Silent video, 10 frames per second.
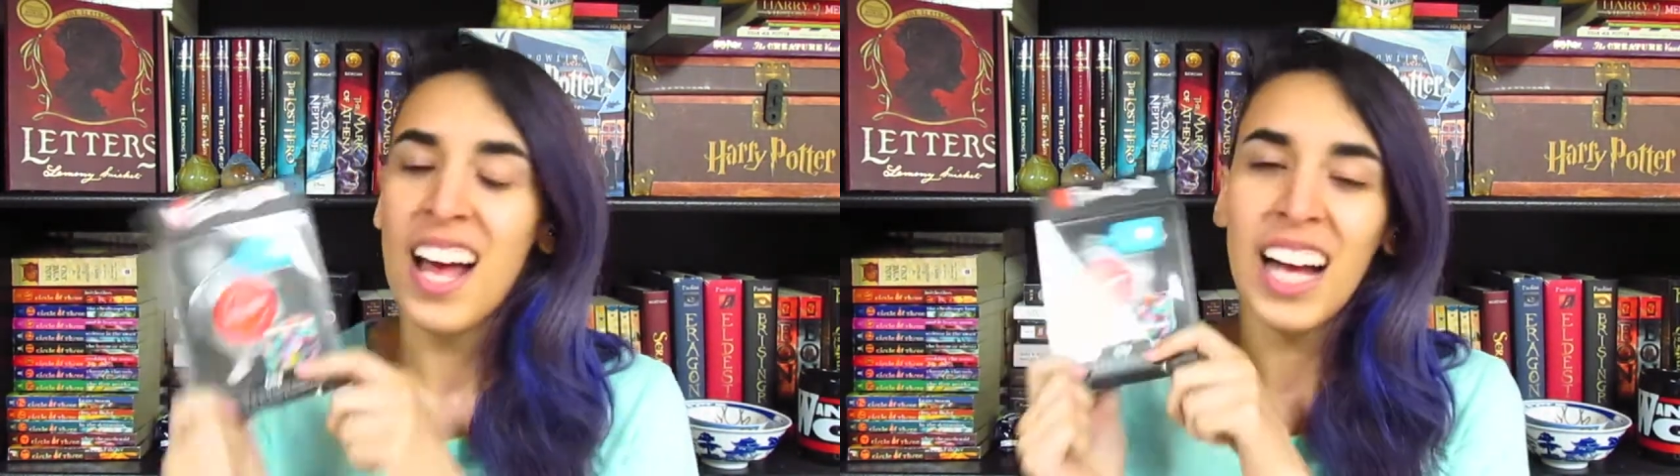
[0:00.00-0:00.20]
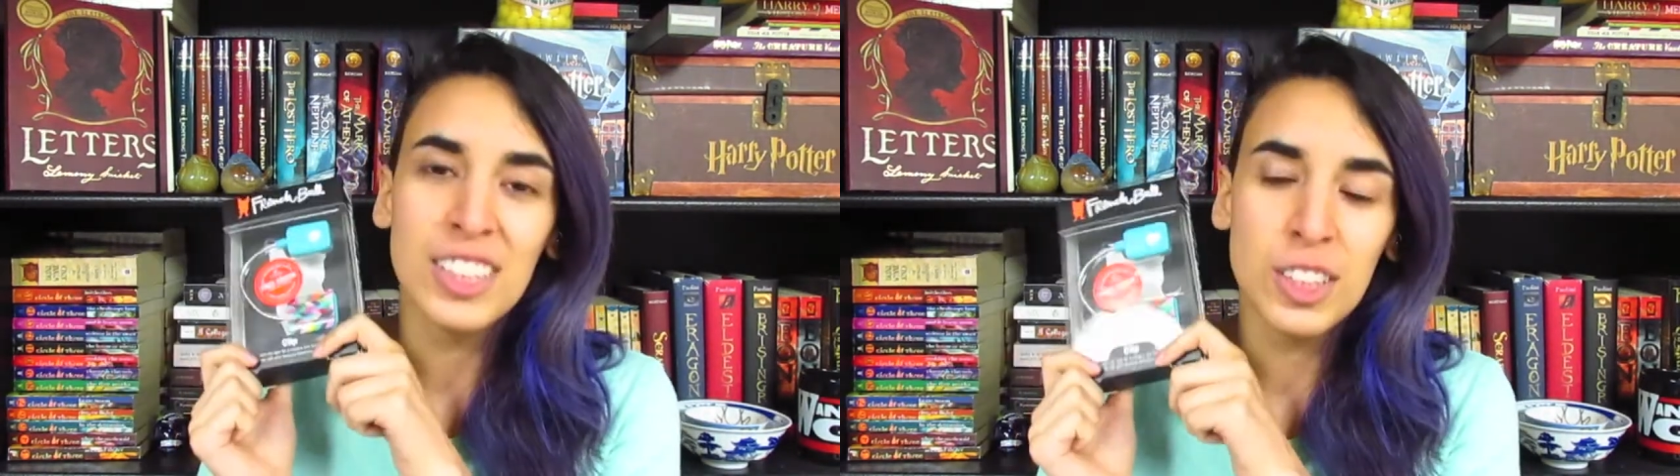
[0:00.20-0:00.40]

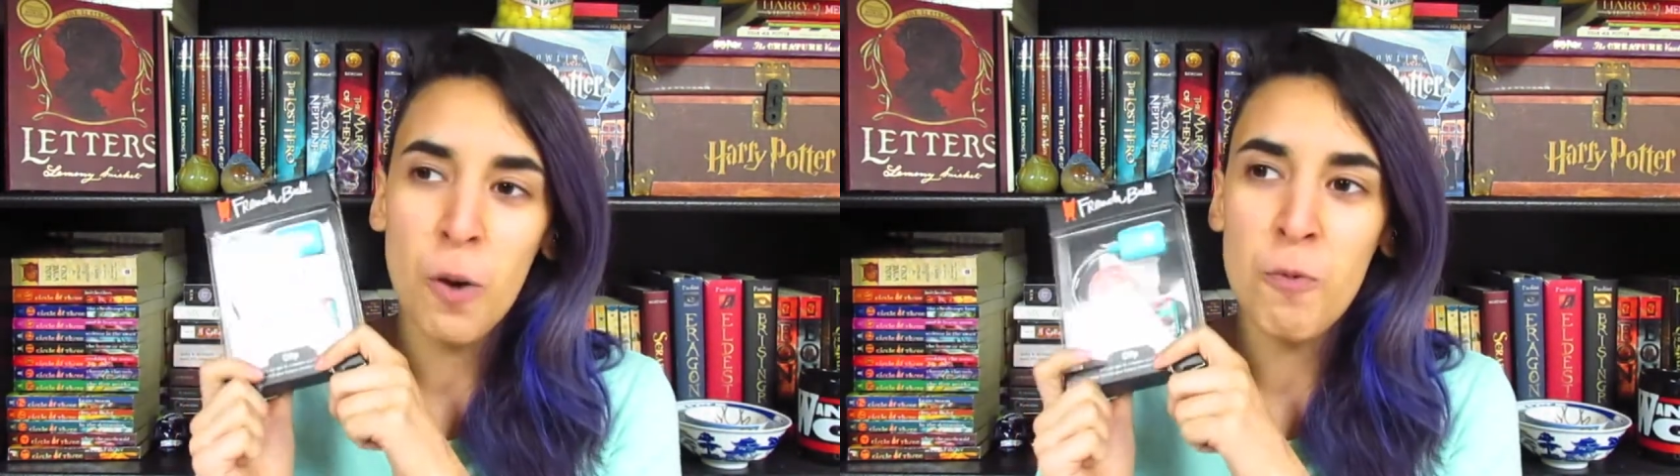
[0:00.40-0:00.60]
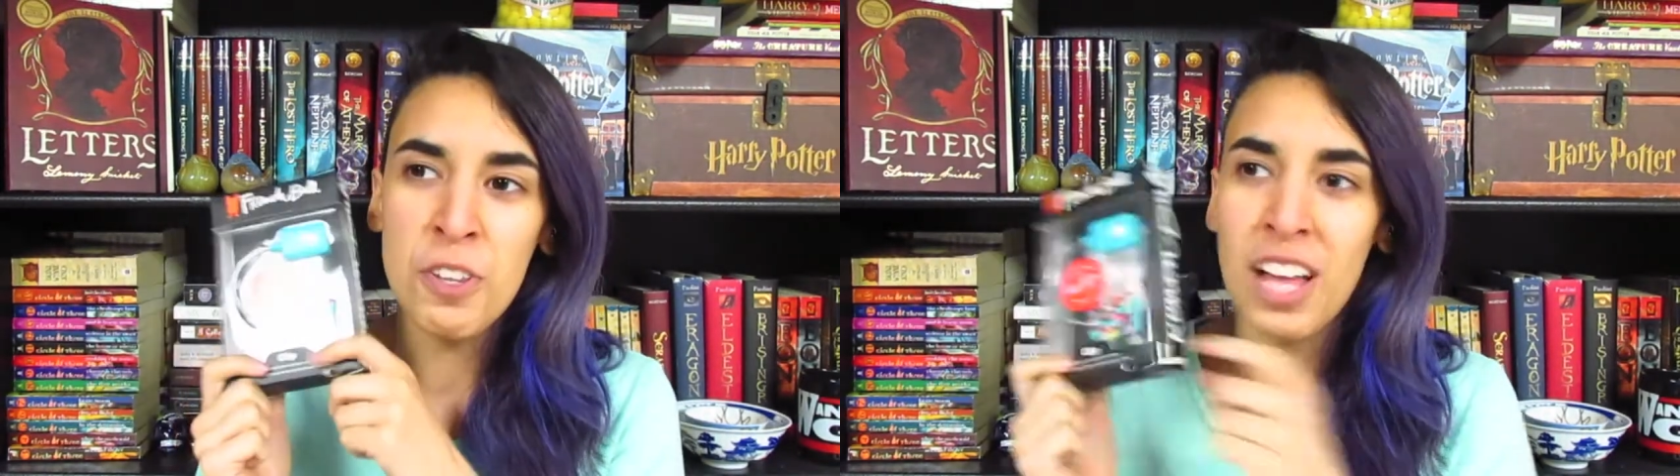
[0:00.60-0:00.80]
And so
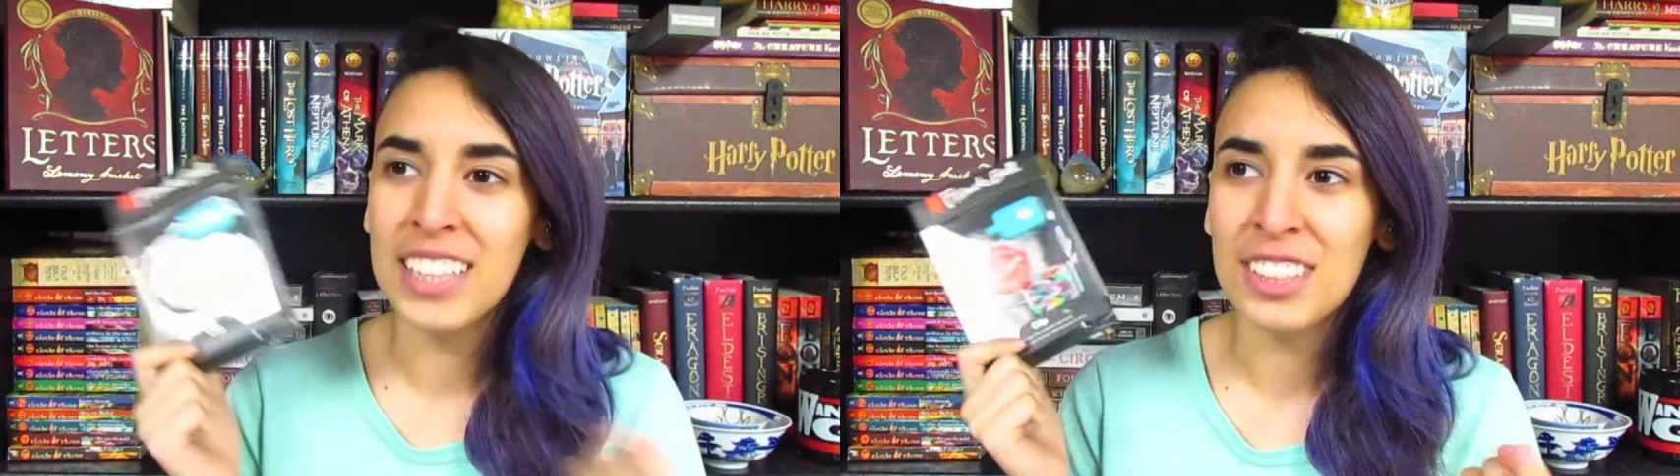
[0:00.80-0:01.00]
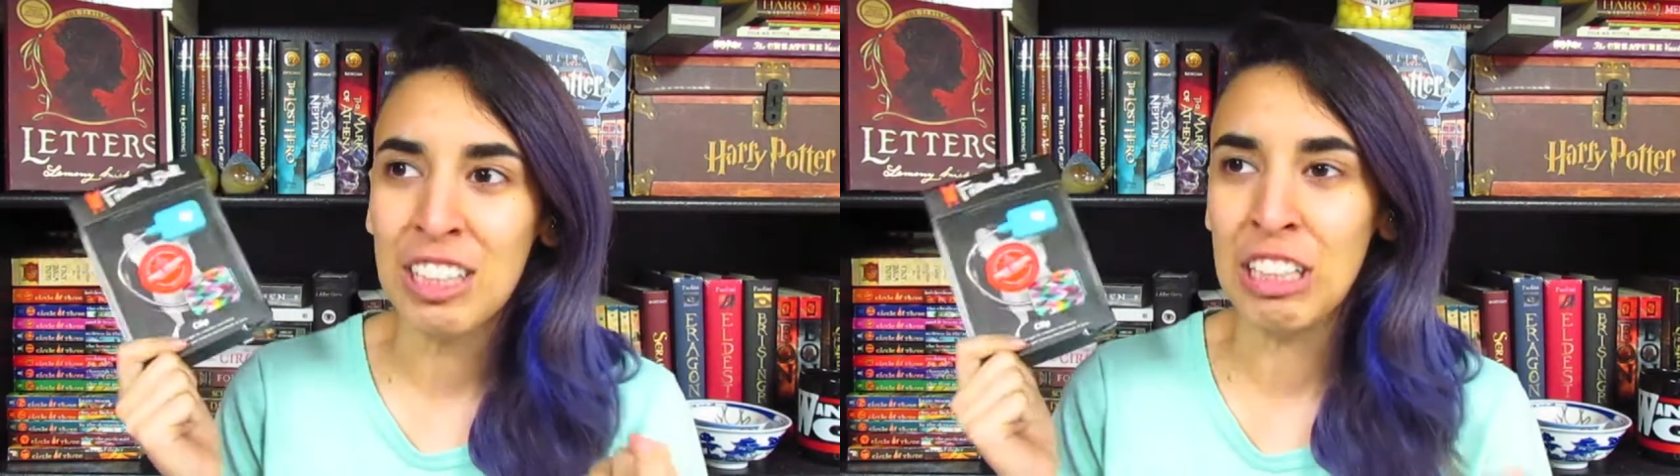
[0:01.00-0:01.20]
for the
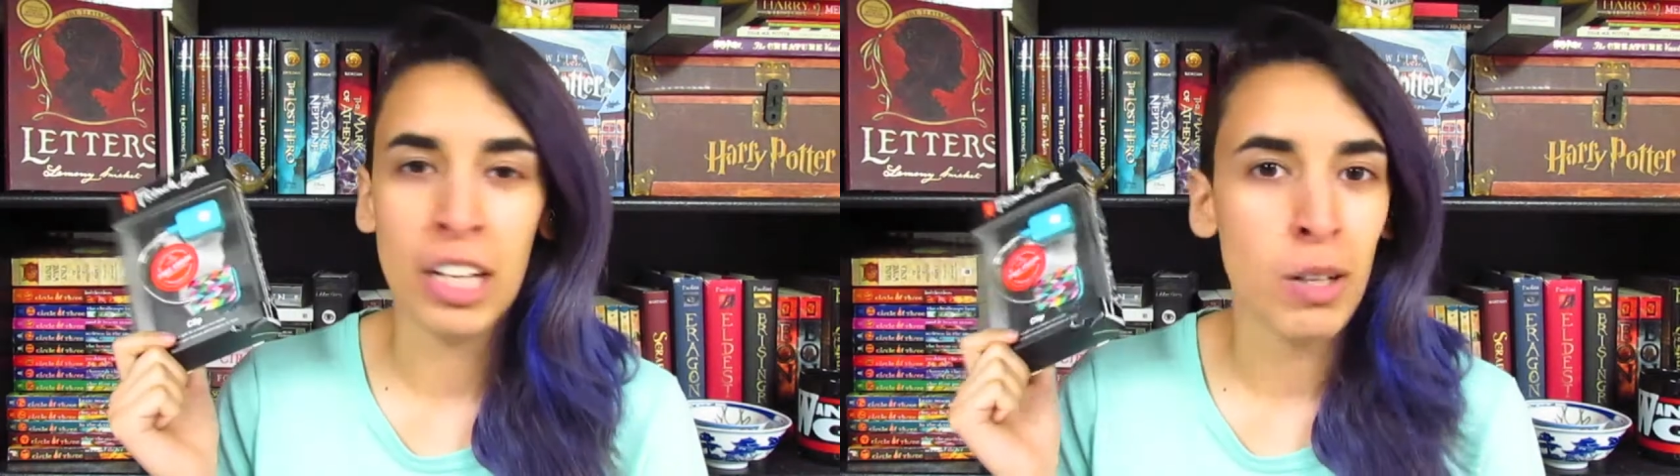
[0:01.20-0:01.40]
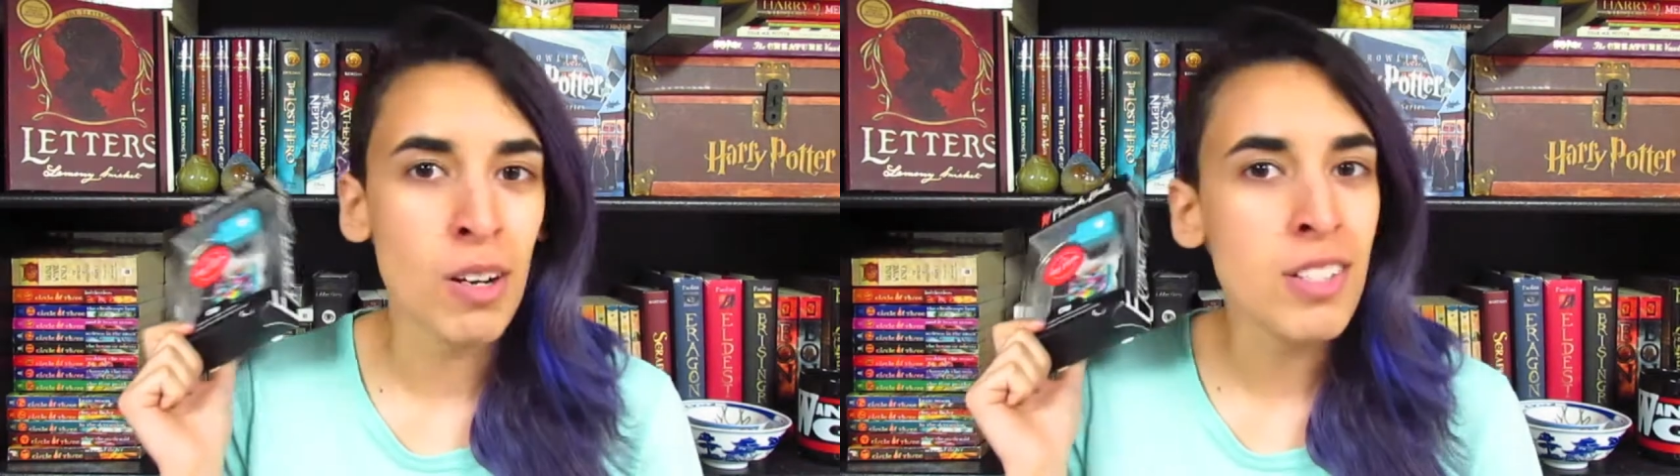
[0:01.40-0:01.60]
last
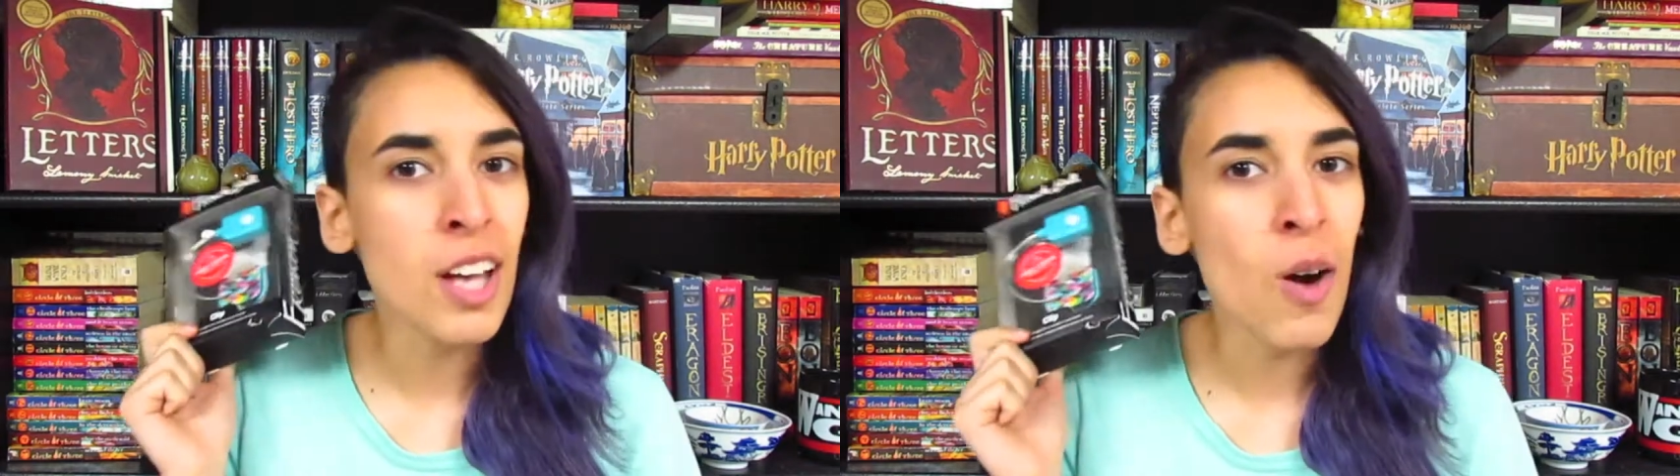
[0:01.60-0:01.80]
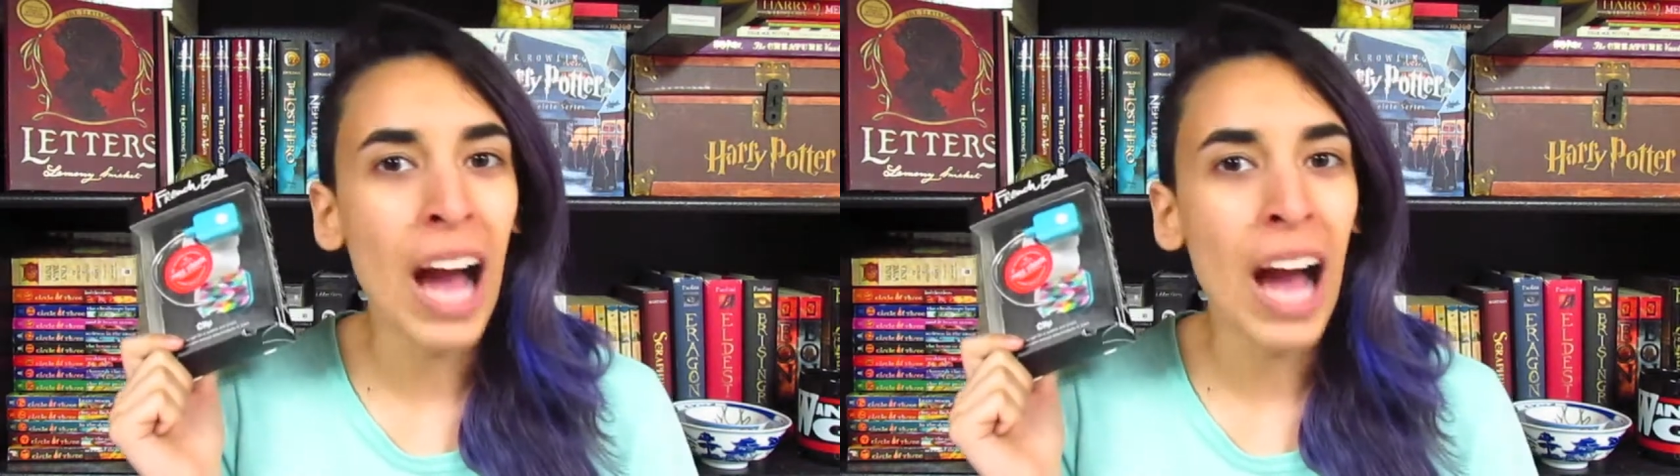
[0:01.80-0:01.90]
year or so,